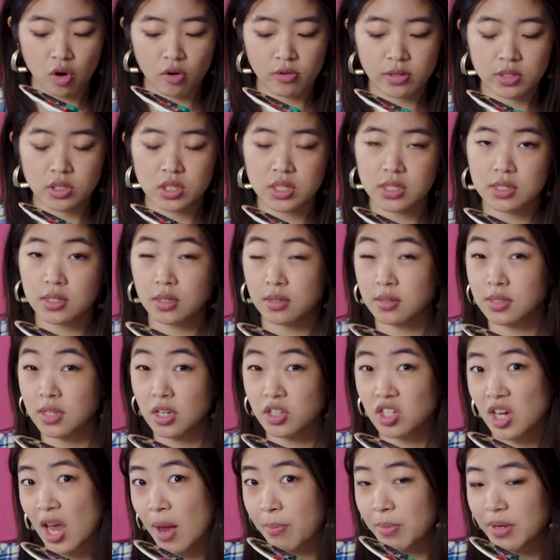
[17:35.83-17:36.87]
Orange is
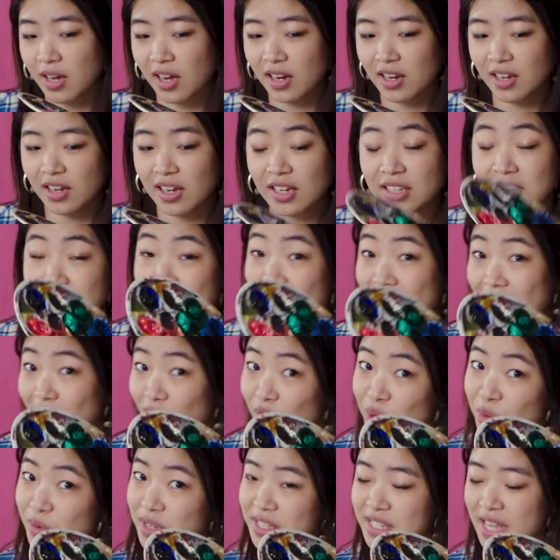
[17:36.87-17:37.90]
such a happy color.
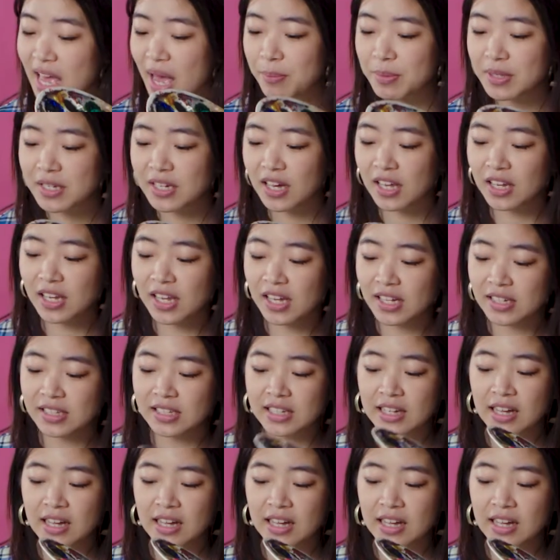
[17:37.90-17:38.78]
Yellow is a happy color.